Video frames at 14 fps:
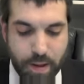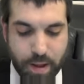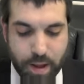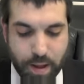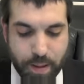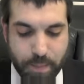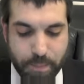
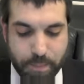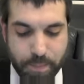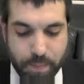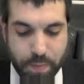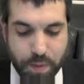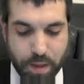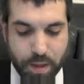Um,
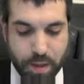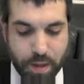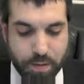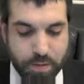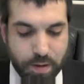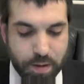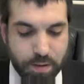
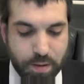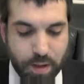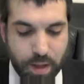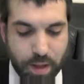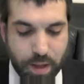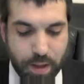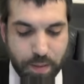such
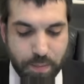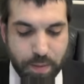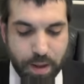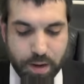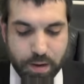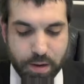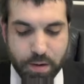um,
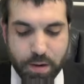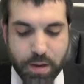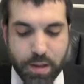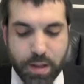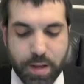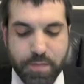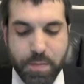and he turned
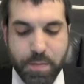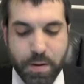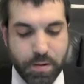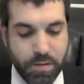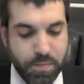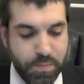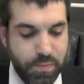and left
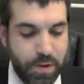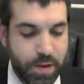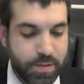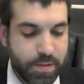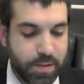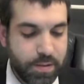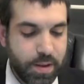Paro's
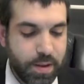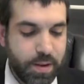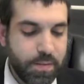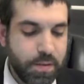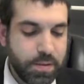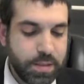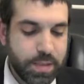presence. And
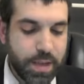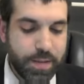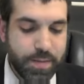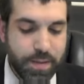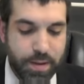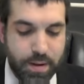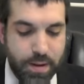in verse
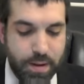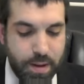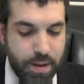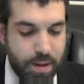seven,